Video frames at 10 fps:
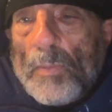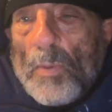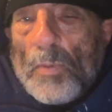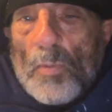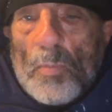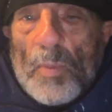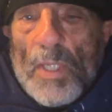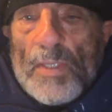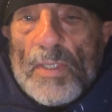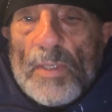I'm going to
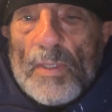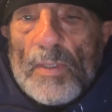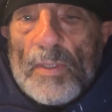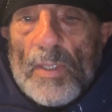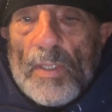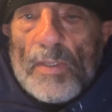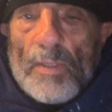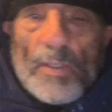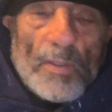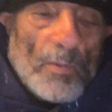paste it at the
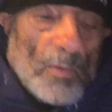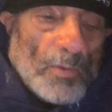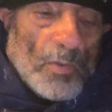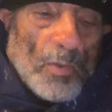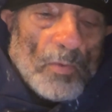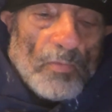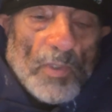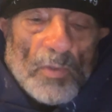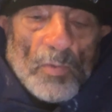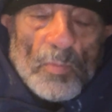end here. Control
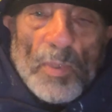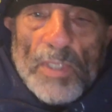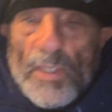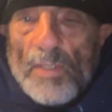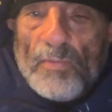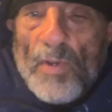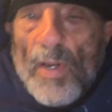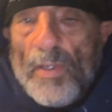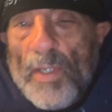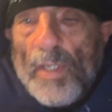V to paste the
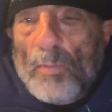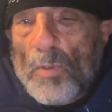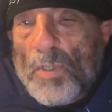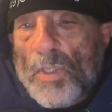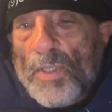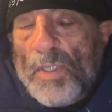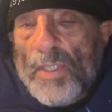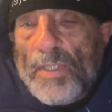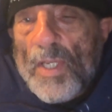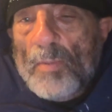file name, which is
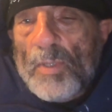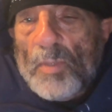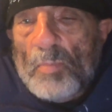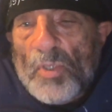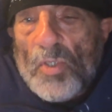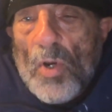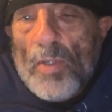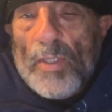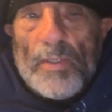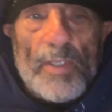this time is
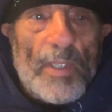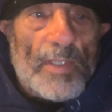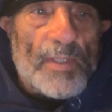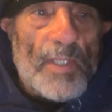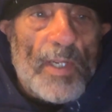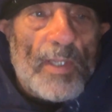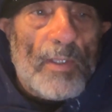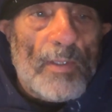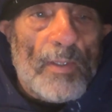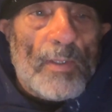psar.exe.
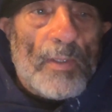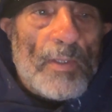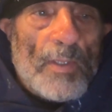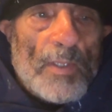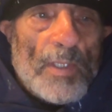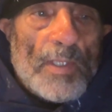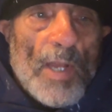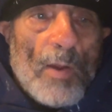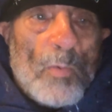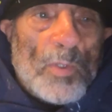And
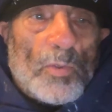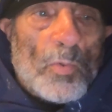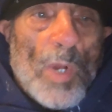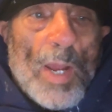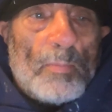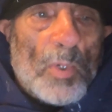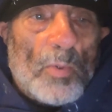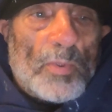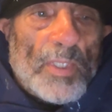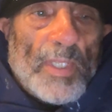now I want to
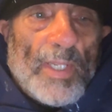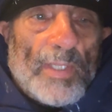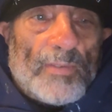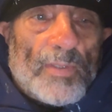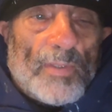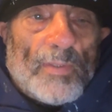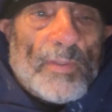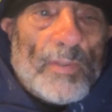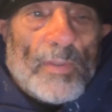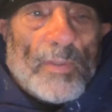upload it
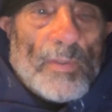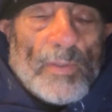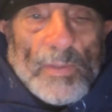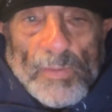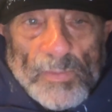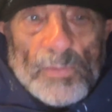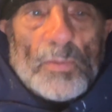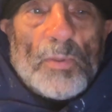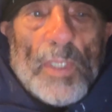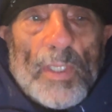
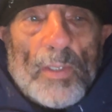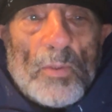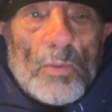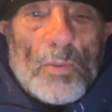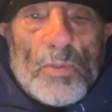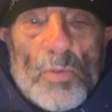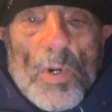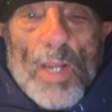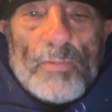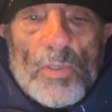to the Google Drive.